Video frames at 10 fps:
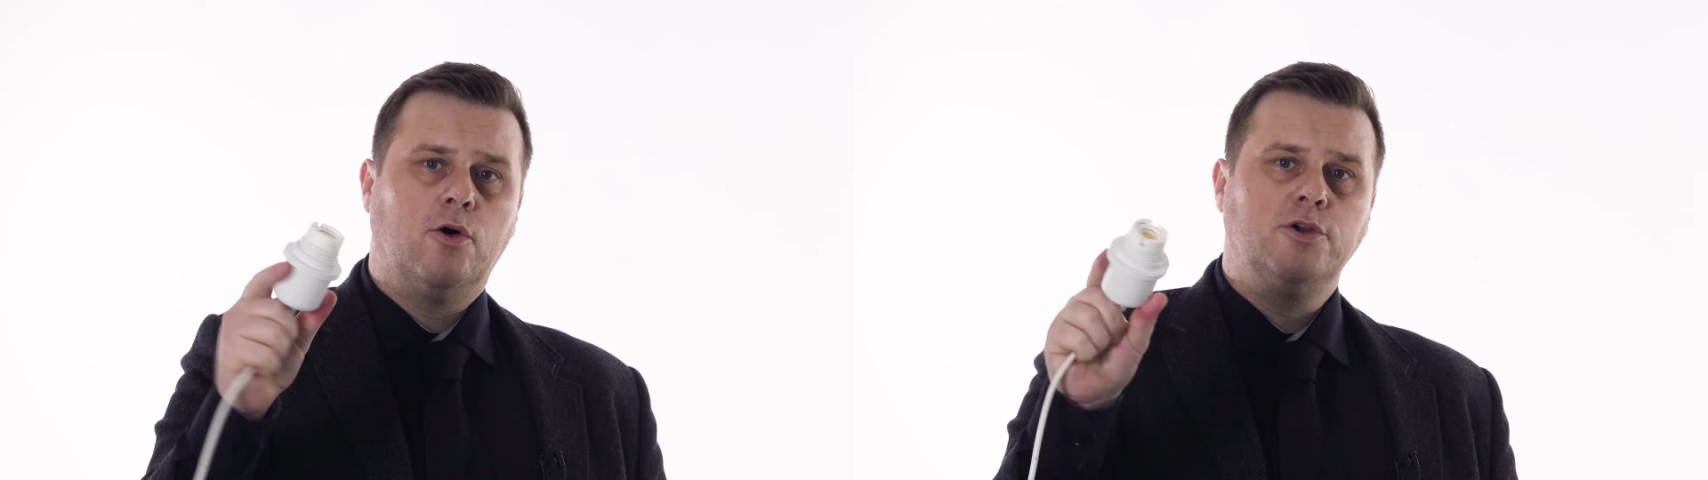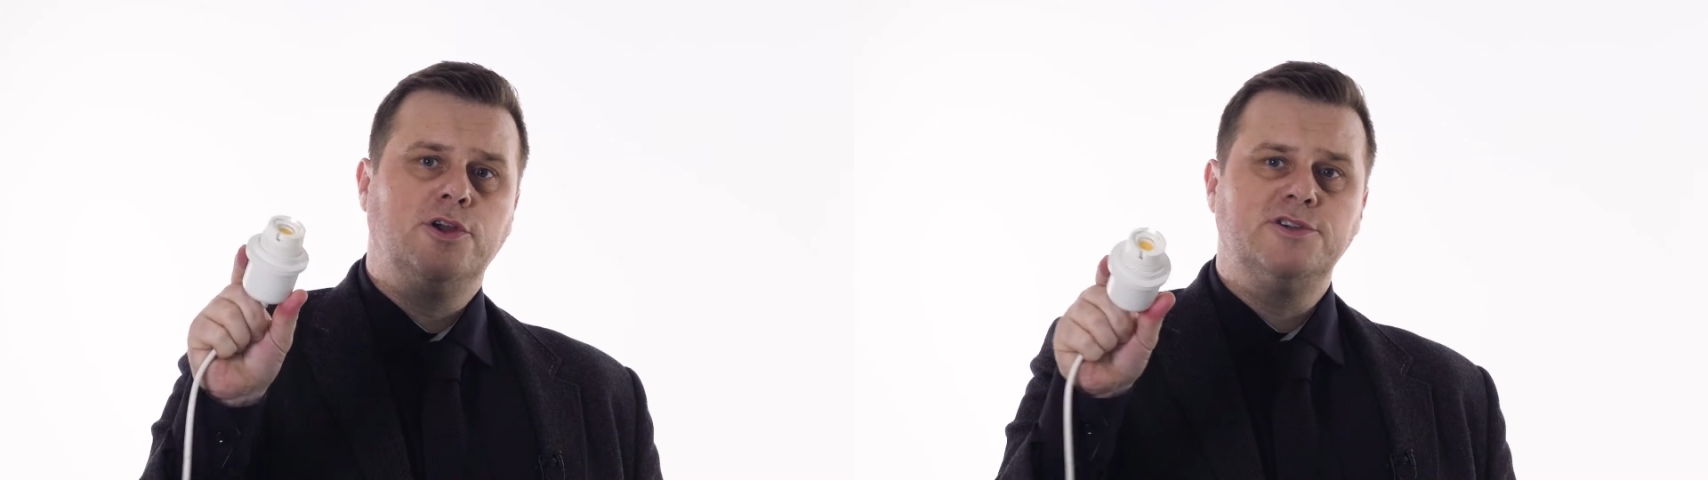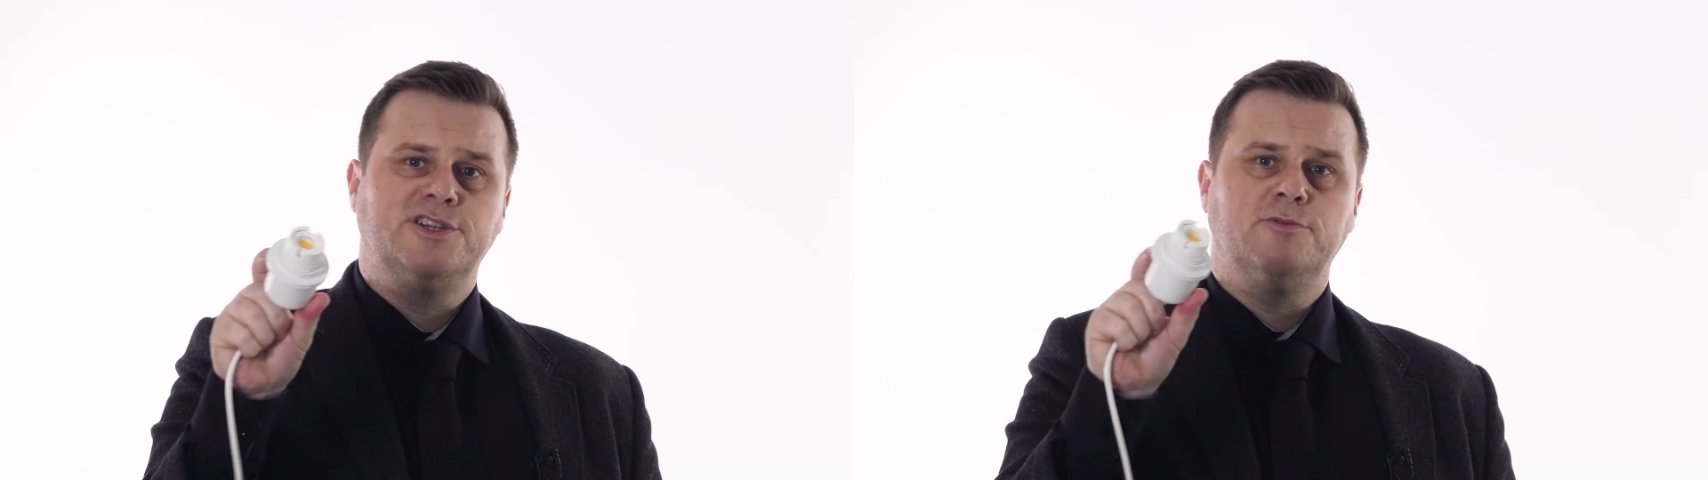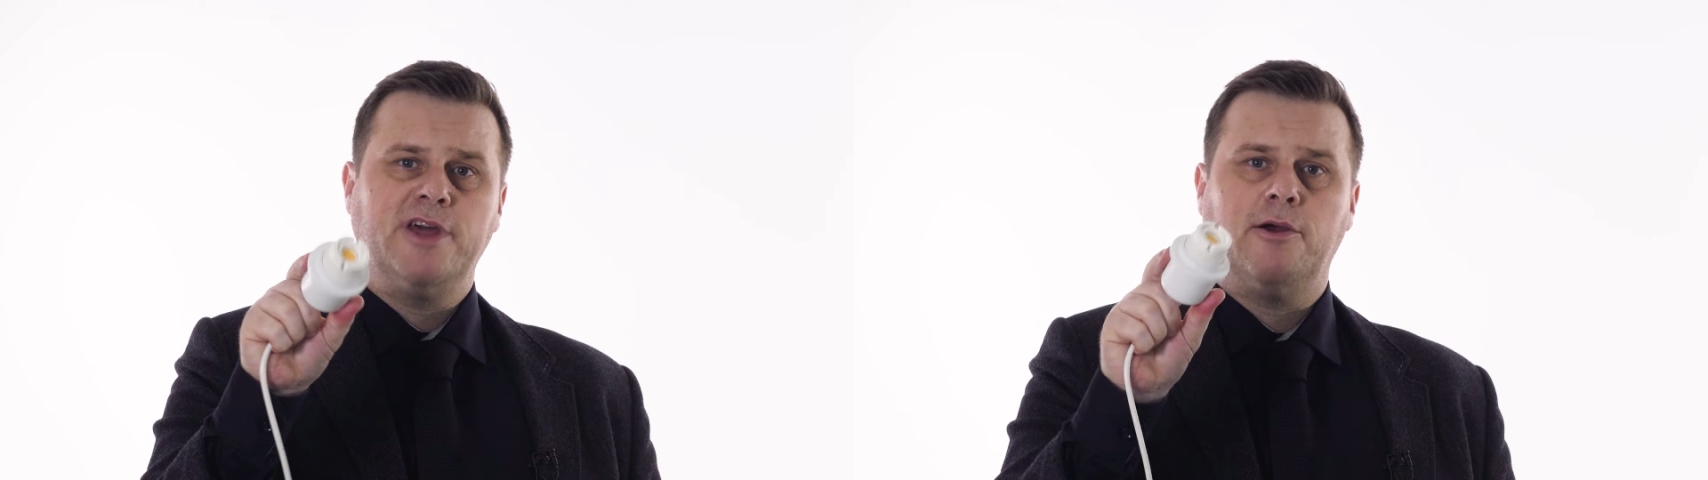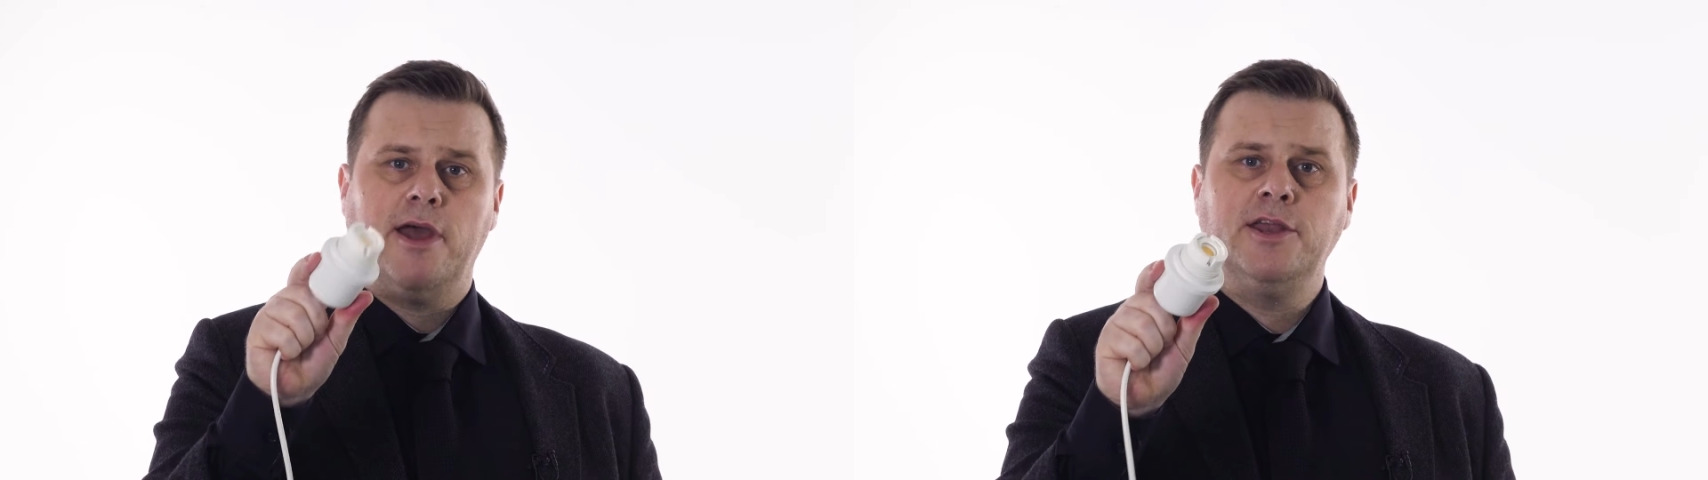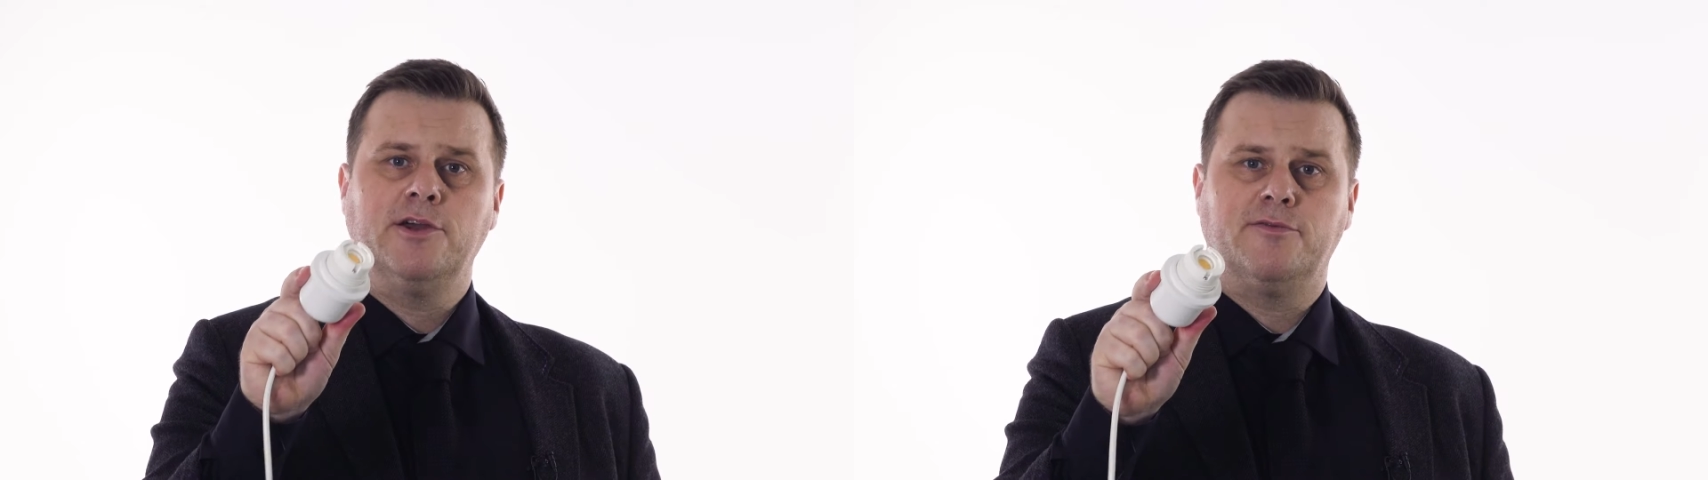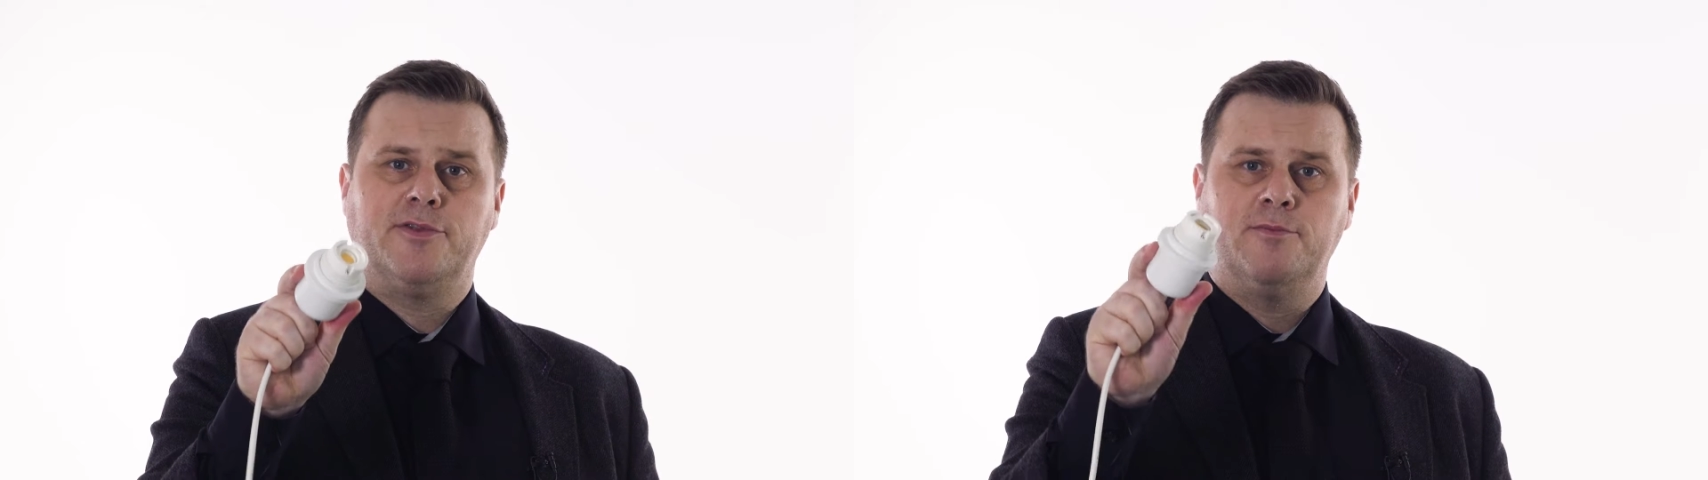or use it without any of